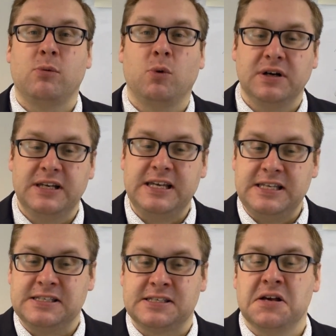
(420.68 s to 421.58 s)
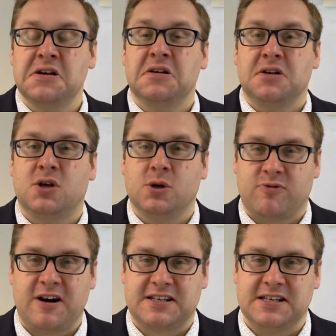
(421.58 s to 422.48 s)
what is good
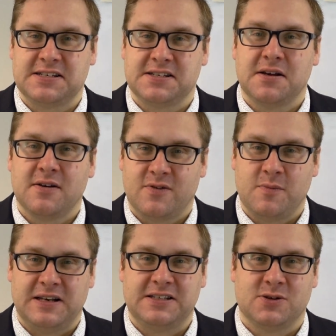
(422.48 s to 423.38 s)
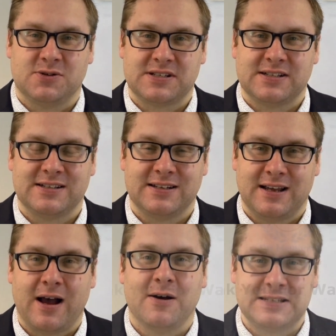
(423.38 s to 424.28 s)
practice for mentors.
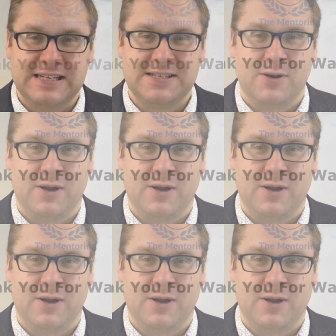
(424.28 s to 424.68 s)
I'll see you soon,